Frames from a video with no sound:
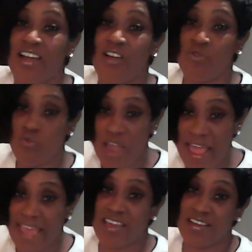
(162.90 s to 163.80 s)

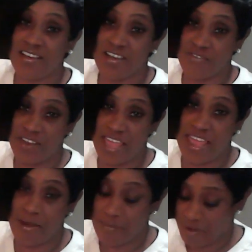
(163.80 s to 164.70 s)
rack of
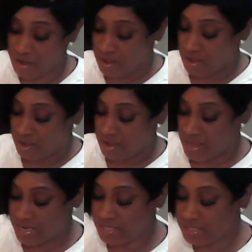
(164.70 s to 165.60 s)
lamb,
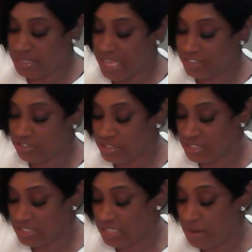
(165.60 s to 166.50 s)
and this is actually
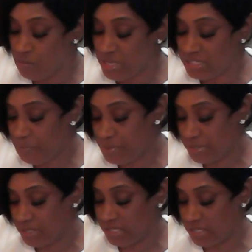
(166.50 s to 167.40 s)
the same recipe
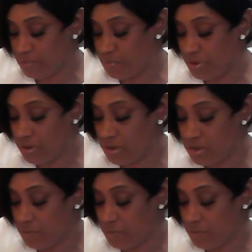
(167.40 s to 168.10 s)
that's in the book.